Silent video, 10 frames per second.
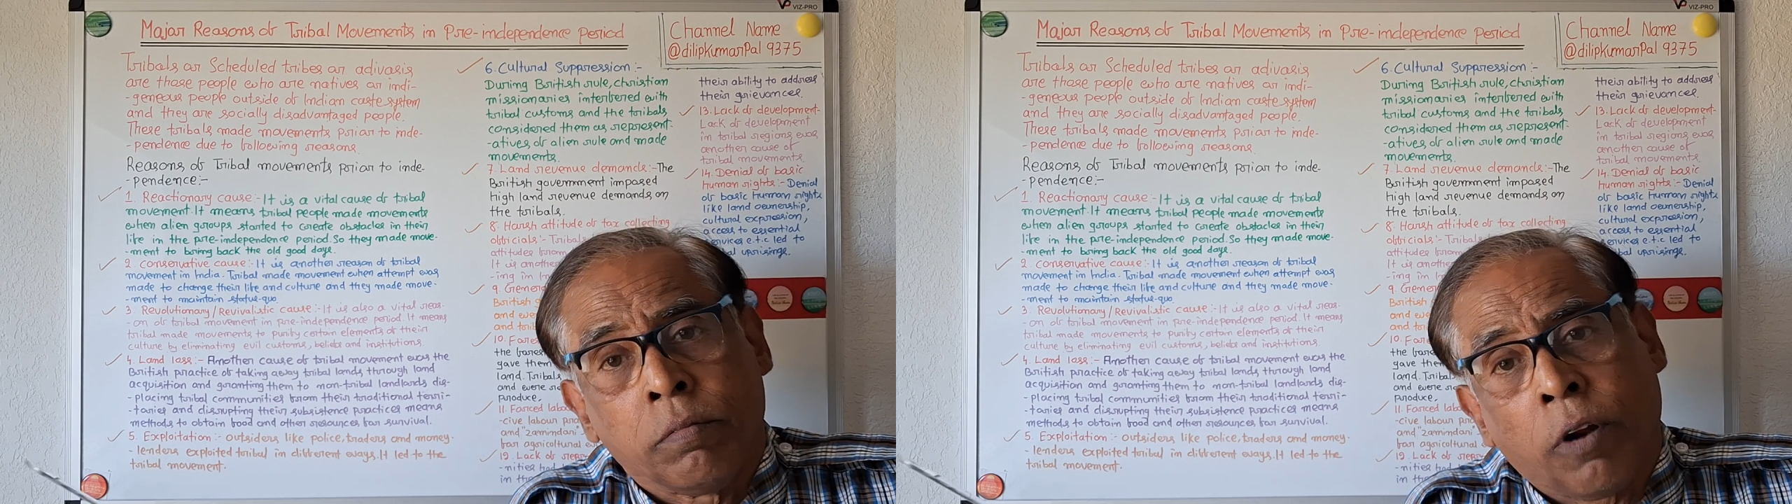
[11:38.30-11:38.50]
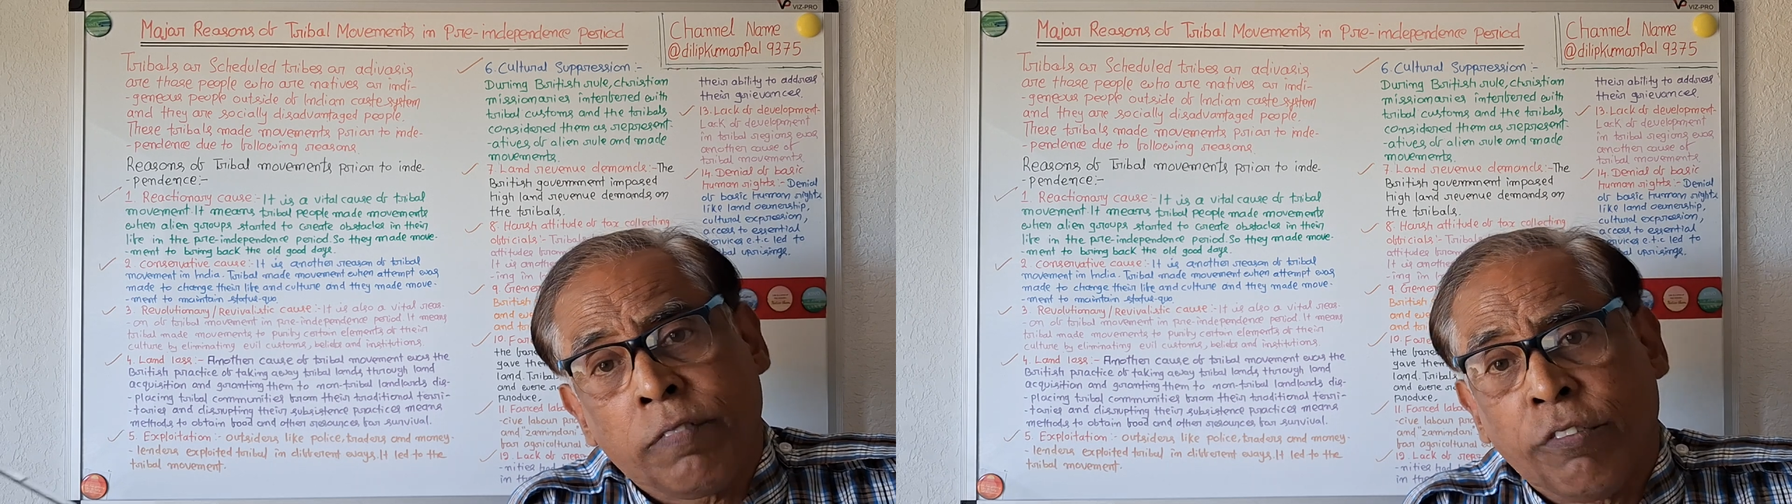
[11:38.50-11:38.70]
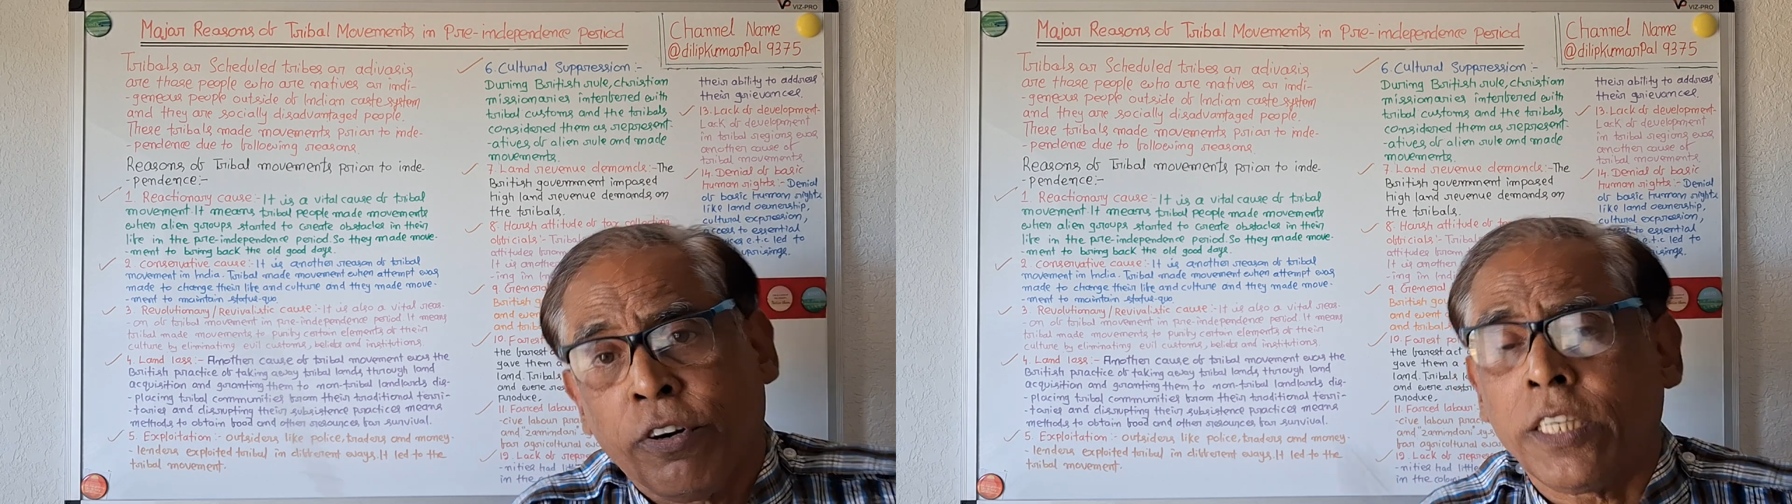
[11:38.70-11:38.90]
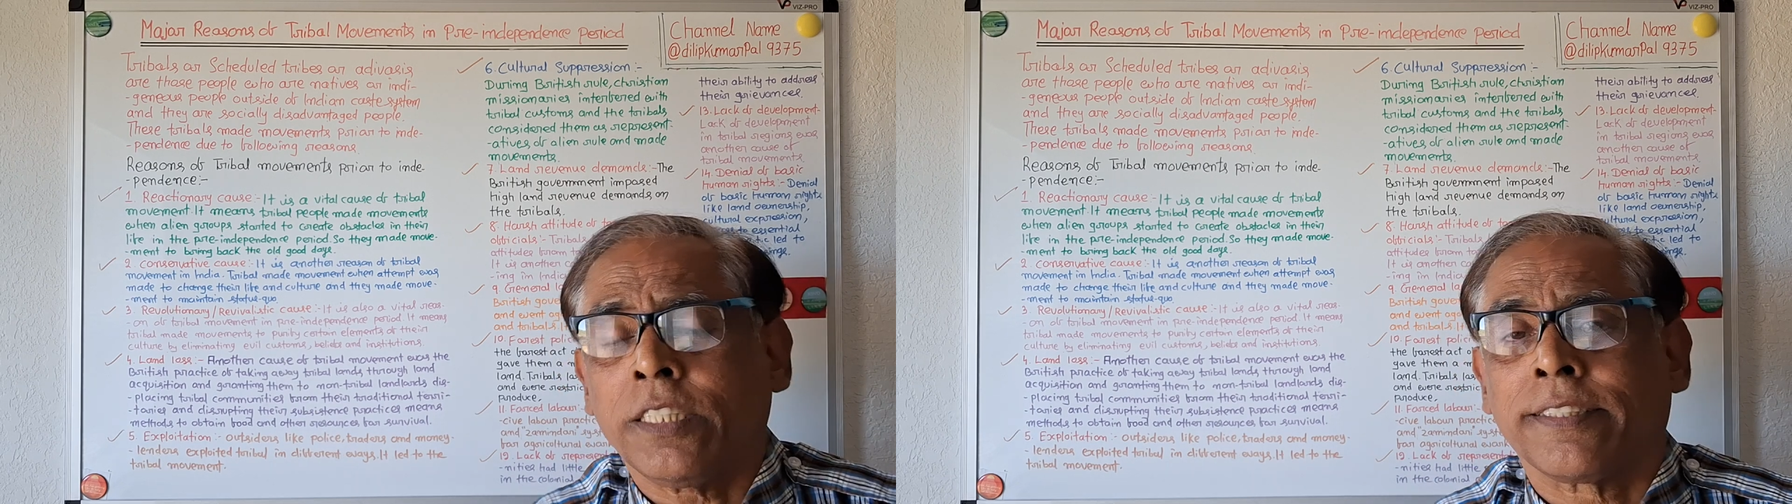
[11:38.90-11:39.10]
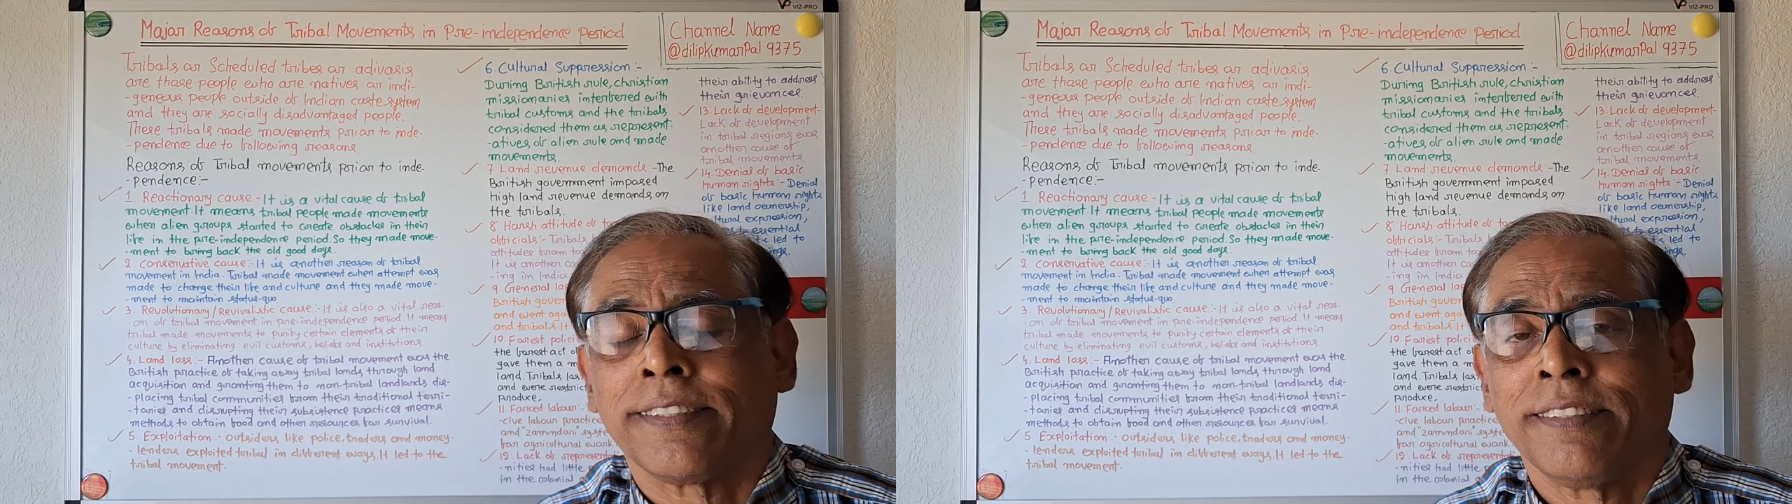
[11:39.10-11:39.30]
from the
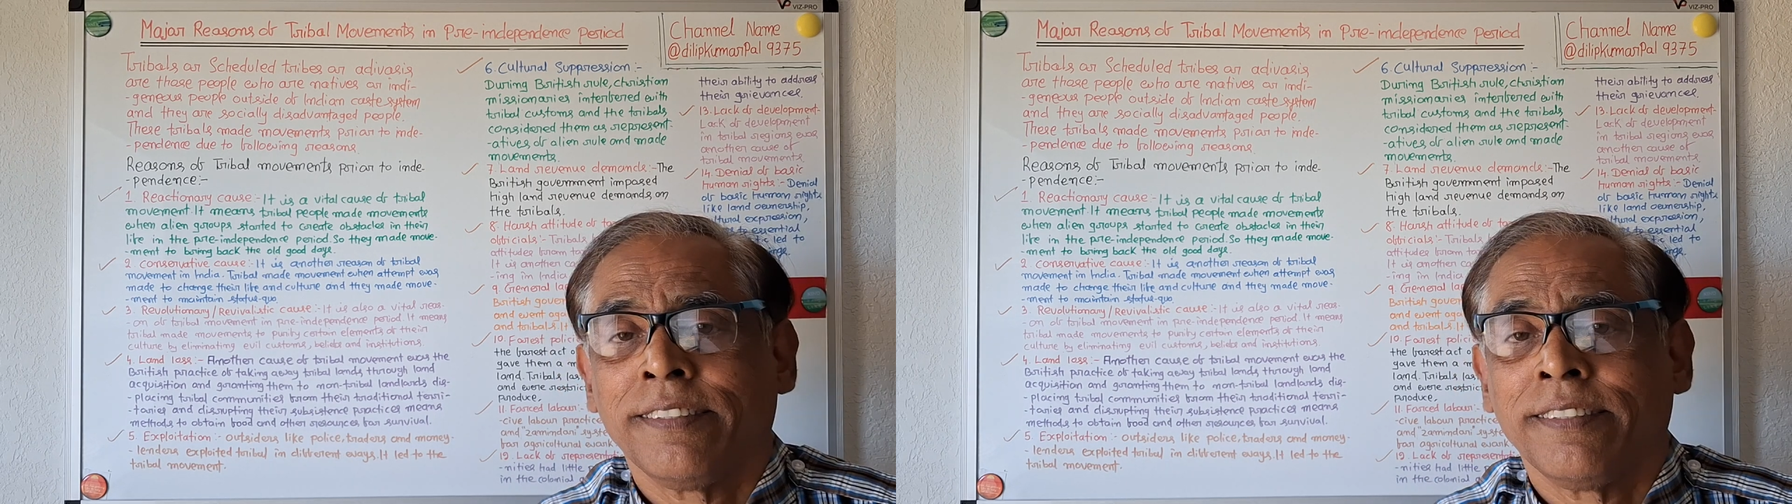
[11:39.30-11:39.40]
forests